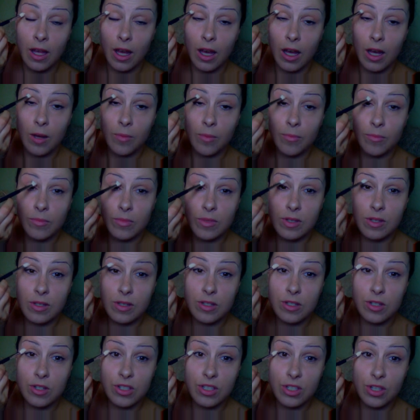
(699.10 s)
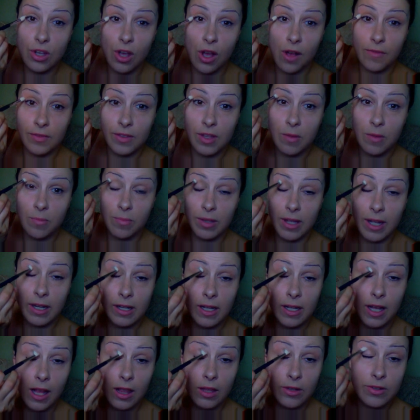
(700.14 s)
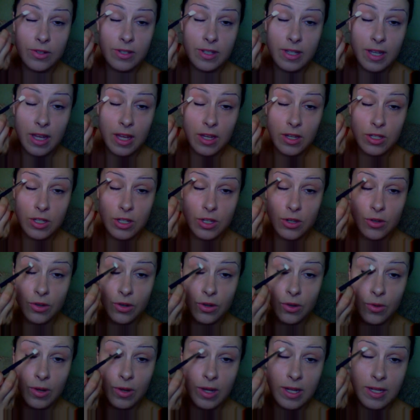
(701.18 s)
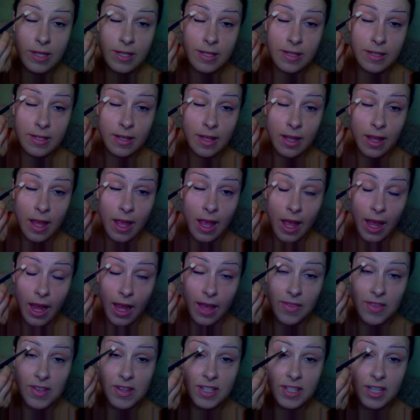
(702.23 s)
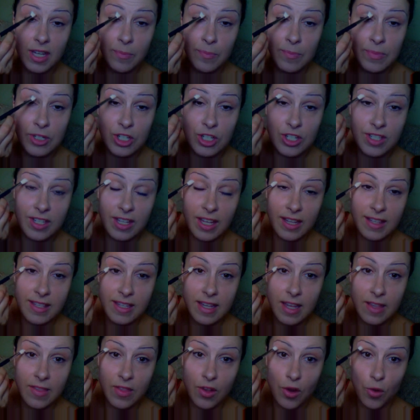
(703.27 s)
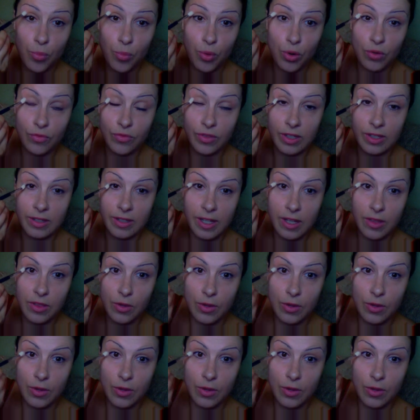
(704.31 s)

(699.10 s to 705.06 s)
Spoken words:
to softly blend colors into your crease, and the tip just gets in there perfectly.